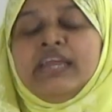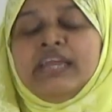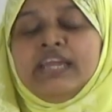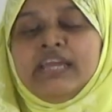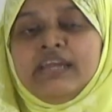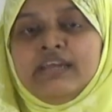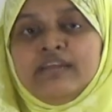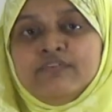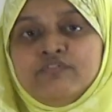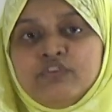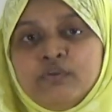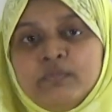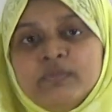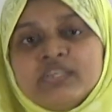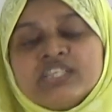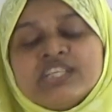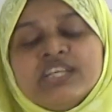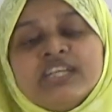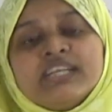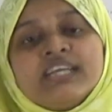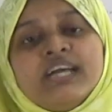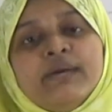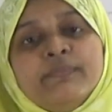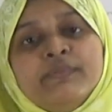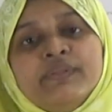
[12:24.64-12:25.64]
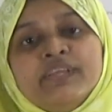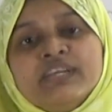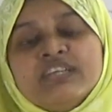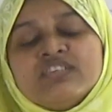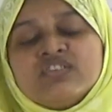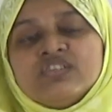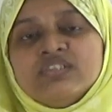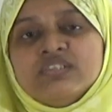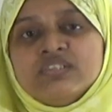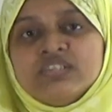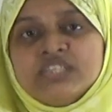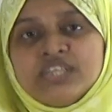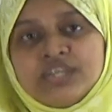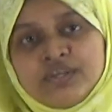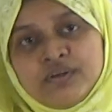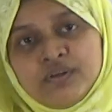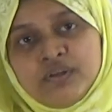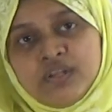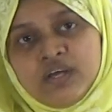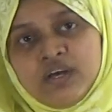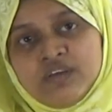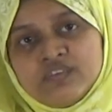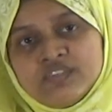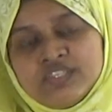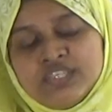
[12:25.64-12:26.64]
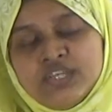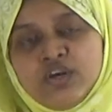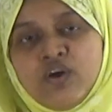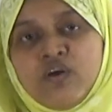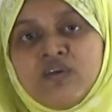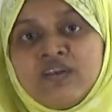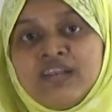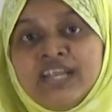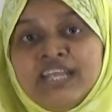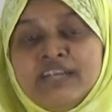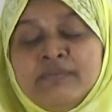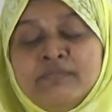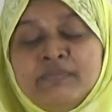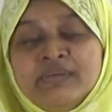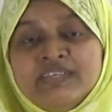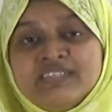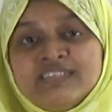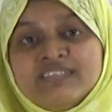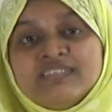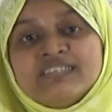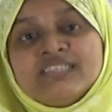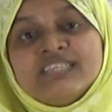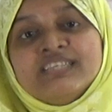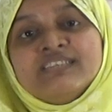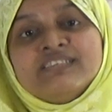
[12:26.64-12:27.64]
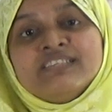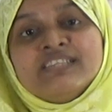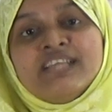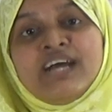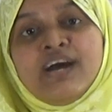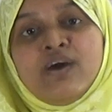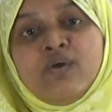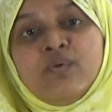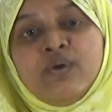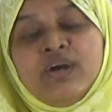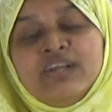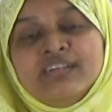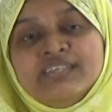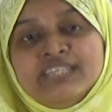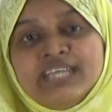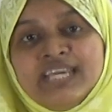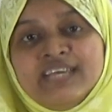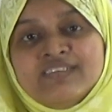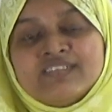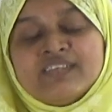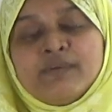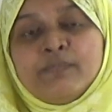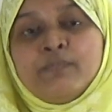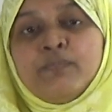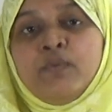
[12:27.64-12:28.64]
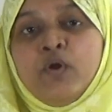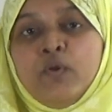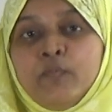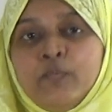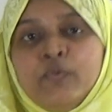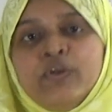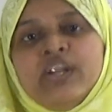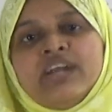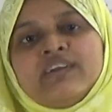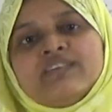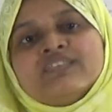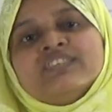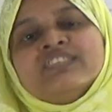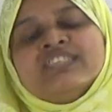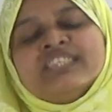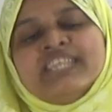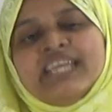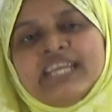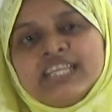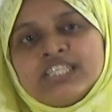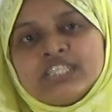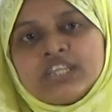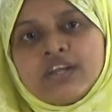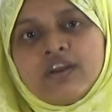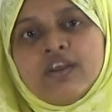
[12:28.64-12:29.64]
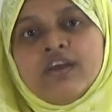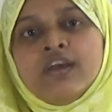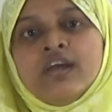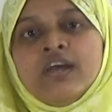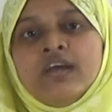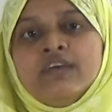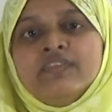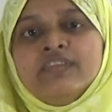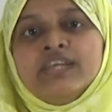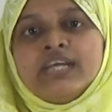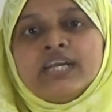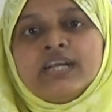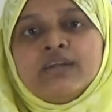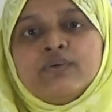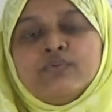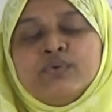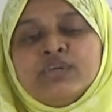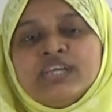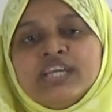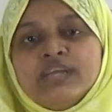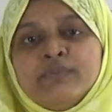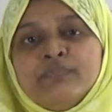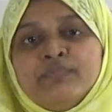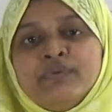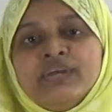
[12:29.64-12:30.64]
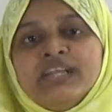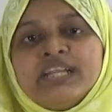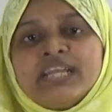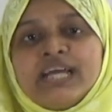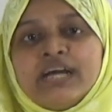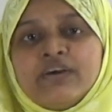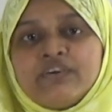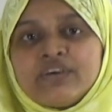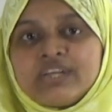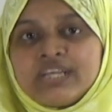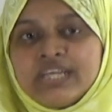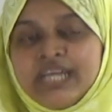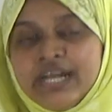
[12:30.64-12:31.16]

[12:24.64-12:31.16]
information and communication technology. Online business is nowadays a popular sector. There we can build our